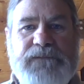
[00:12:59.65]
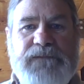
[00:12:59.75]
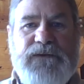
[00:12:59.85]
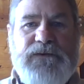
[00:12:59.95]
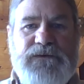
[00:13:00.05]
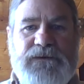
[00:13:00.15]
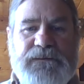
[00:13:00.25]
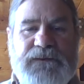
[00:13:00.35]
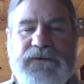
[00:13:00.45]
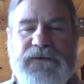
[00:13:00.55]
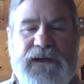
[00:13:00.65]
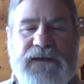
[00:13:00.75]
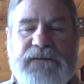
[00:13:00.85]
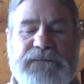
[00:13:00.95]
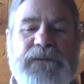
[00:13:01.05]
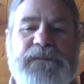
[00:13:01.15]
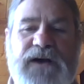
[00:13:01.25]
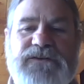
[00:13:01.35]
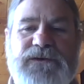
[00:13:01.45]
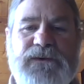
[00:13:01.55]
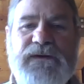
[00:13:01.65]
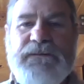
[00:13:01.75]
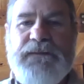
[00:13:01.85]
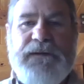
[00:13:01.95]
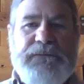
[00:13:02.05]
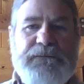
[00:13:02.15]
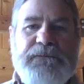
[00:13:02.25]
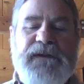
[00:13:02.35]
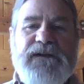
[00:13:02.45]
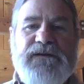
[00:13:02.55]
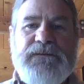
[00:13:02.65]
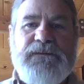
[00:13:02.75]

those, create a repository and make a